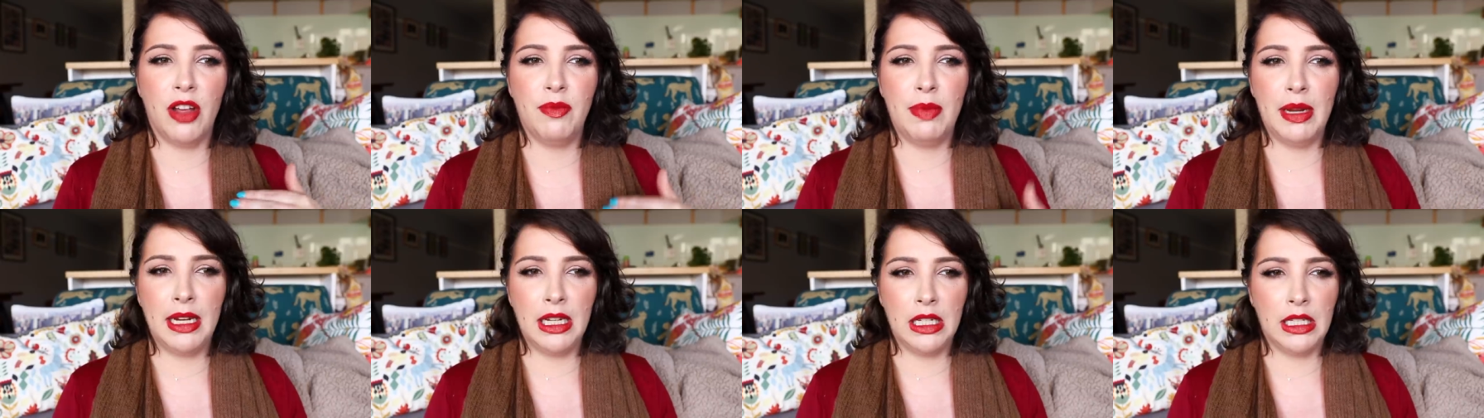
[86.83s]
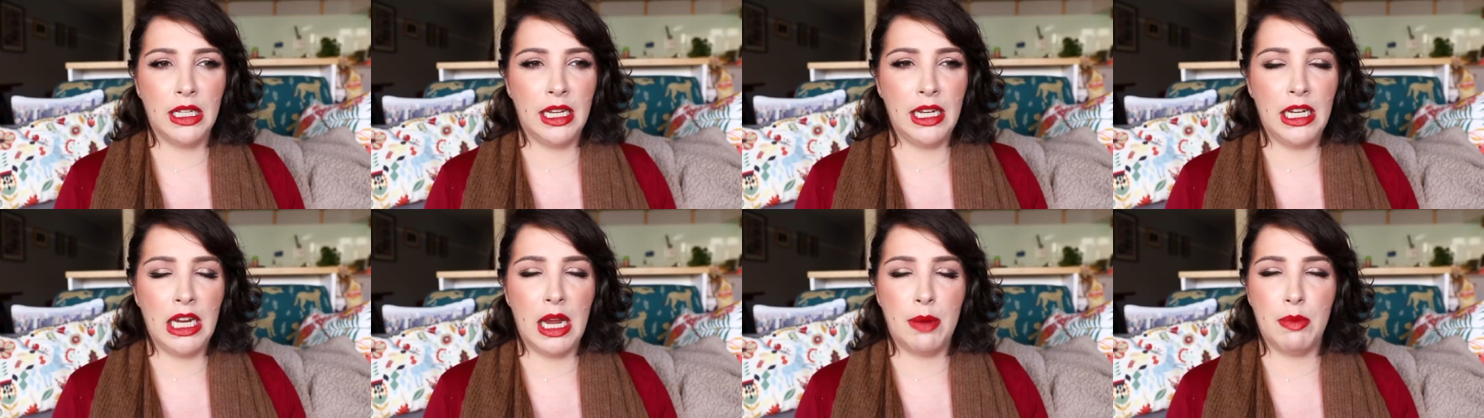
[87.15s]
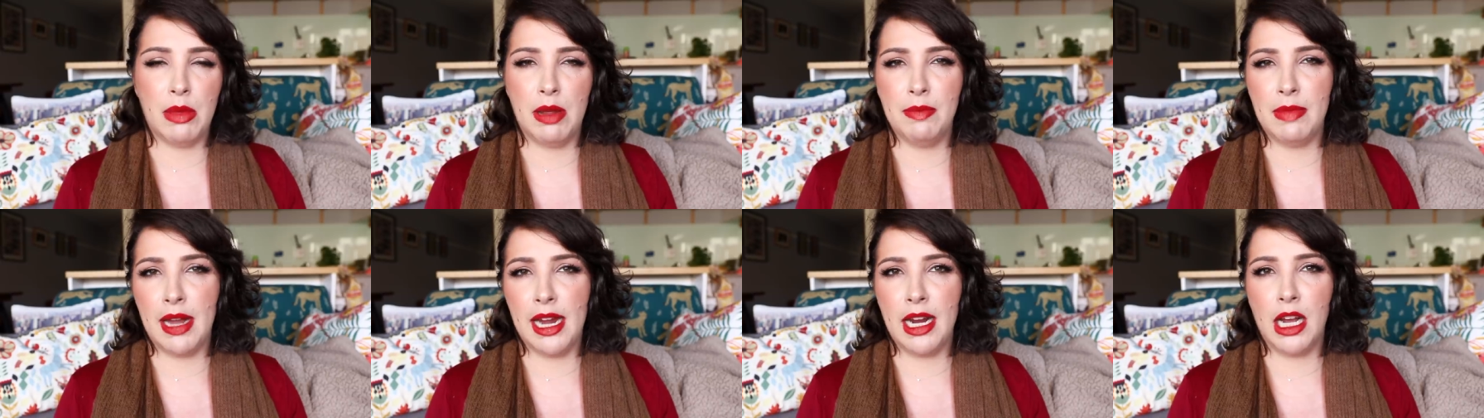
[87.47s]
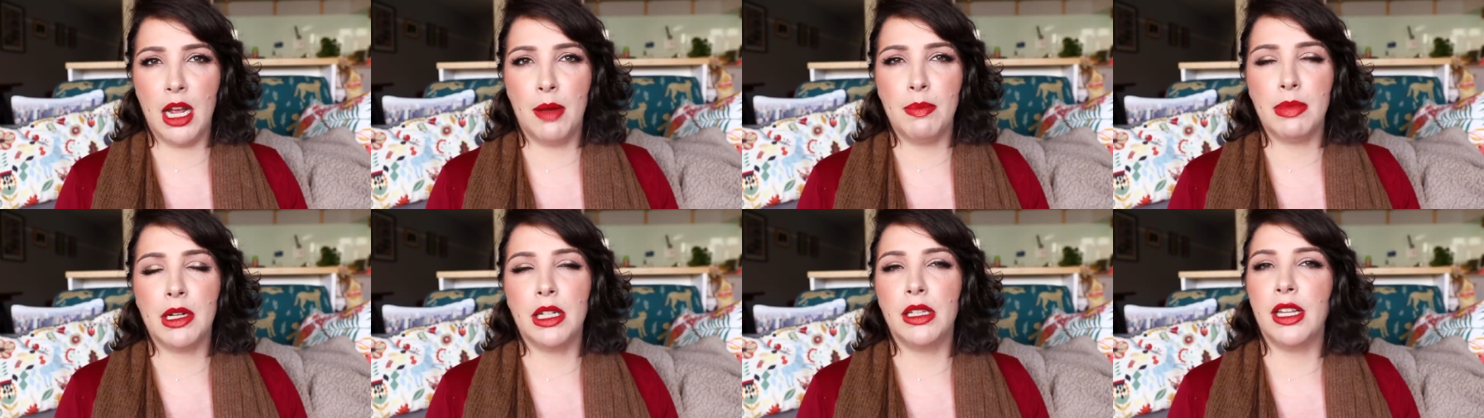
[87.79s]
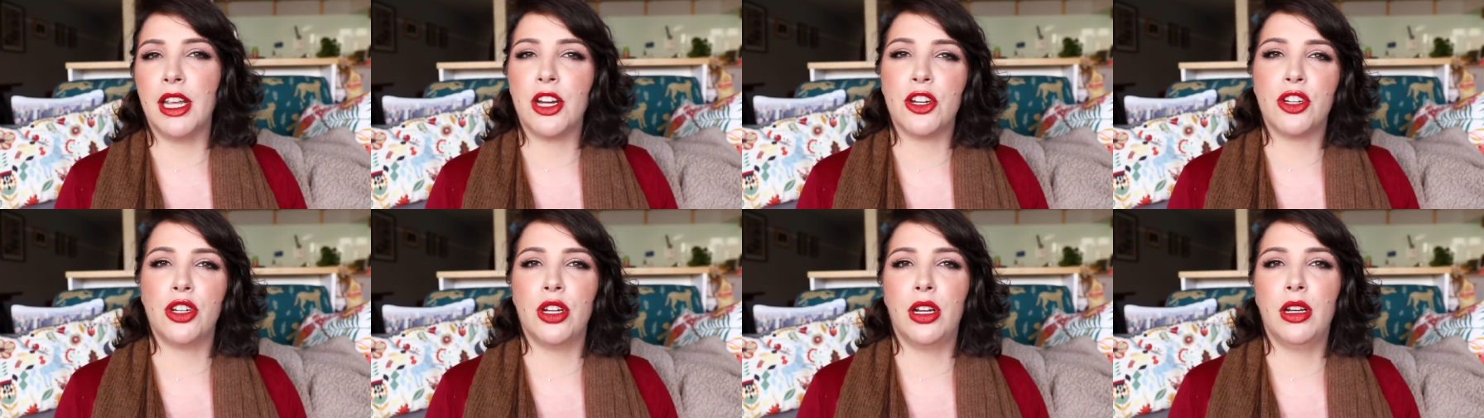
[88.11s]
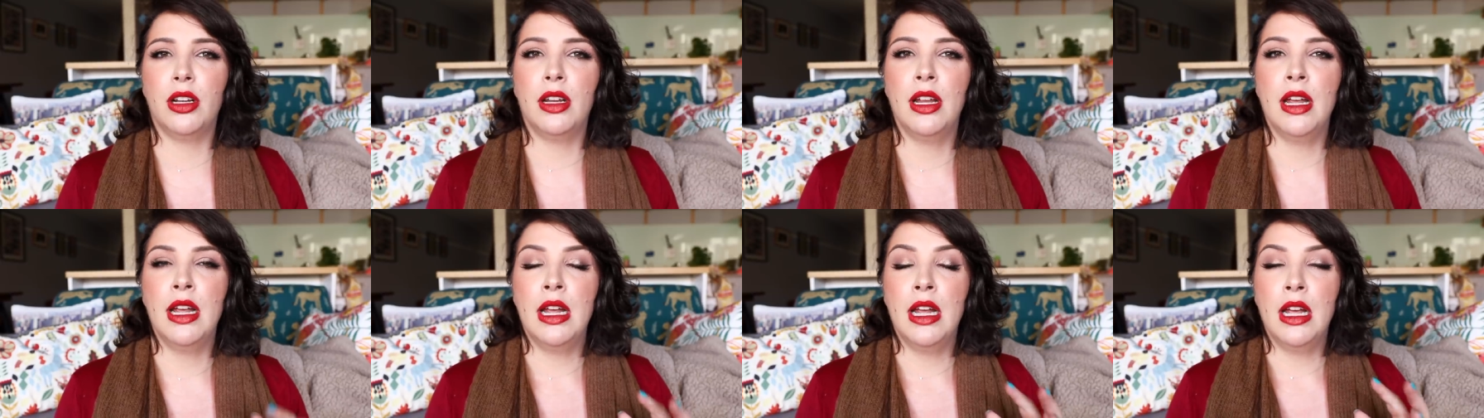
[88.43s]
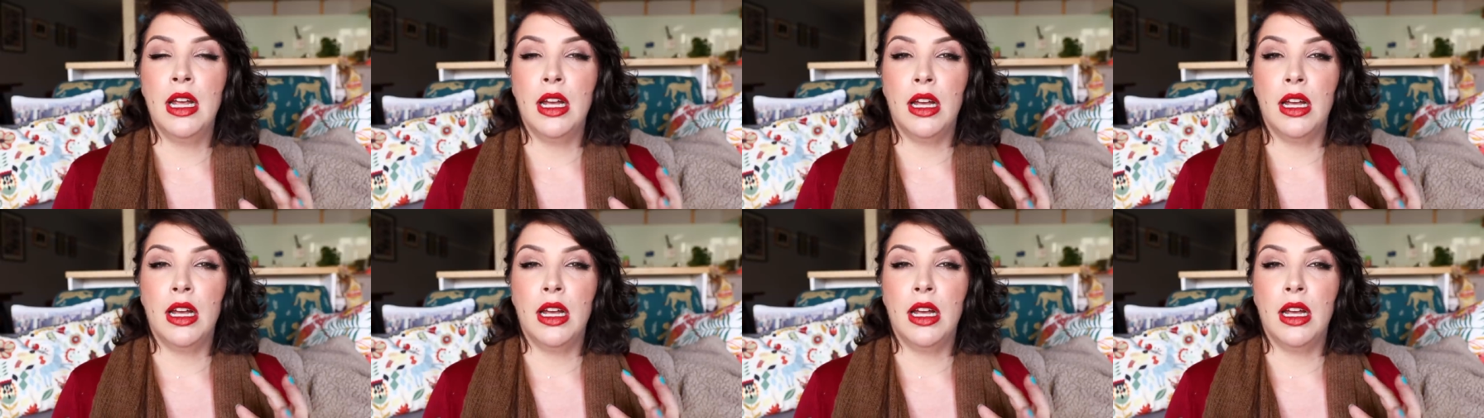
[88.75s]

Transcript: I've been cleaning up my makeup collection.